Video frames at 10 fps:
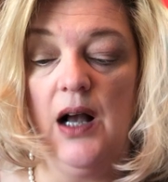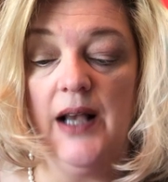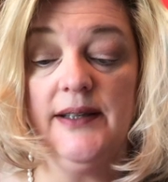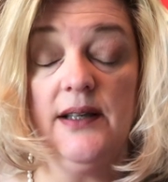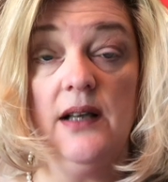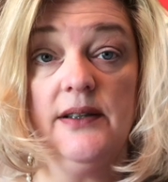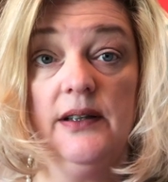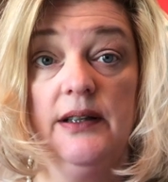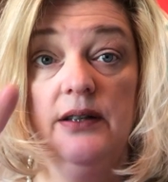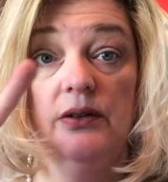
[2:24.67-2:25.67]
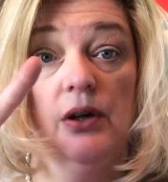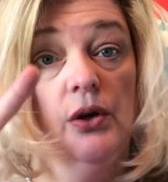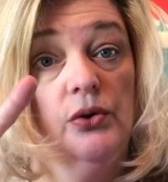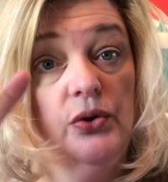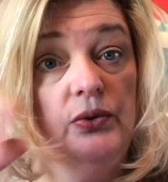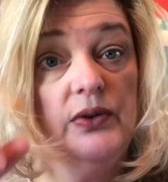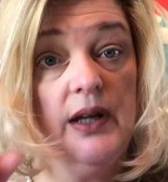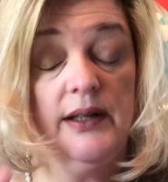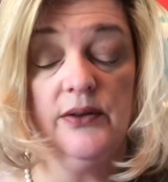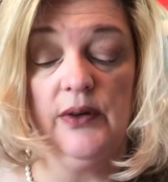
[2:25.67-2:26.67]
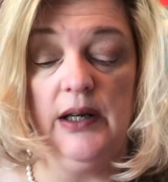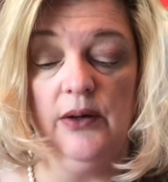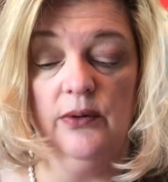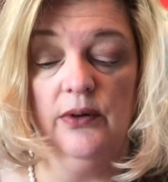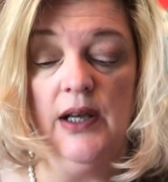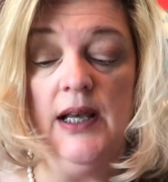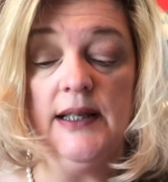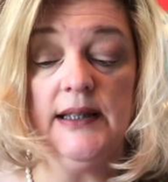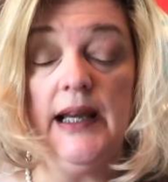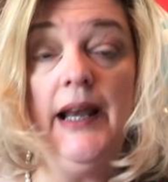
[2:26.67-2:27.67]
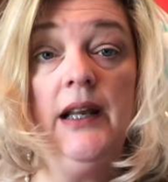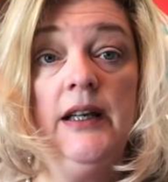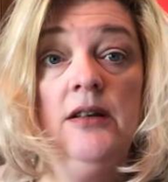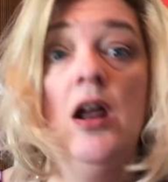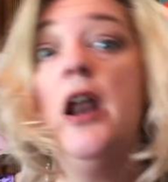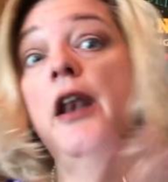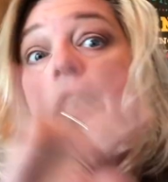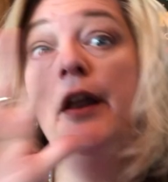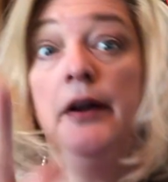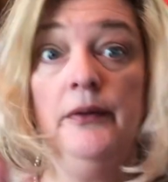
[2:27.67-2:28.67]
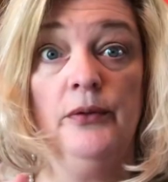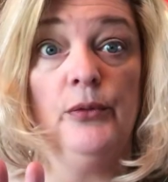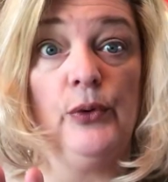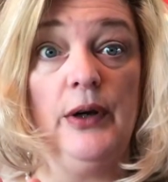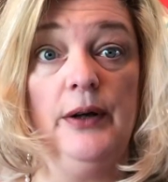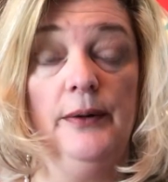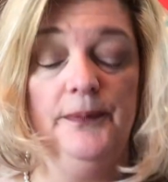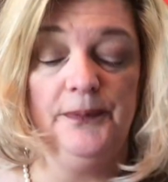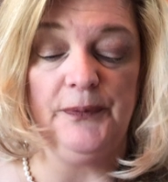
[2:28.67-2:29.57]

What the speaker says: Isosceles, 2 sides are equal. Scalene, none of them are equal.